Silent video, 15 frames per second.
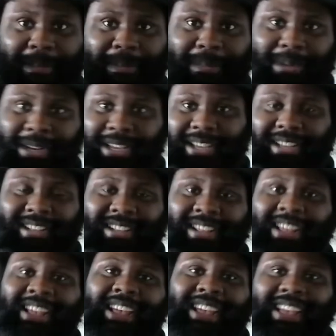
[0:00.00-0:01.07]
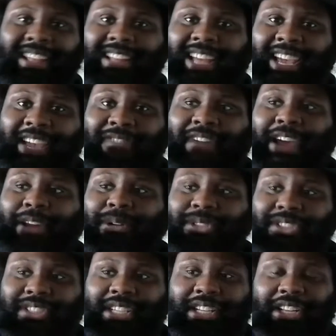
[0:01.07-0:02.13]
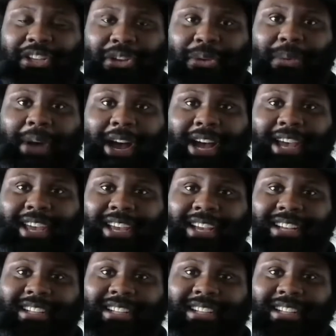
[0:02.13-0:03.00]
But if I don't see the UI,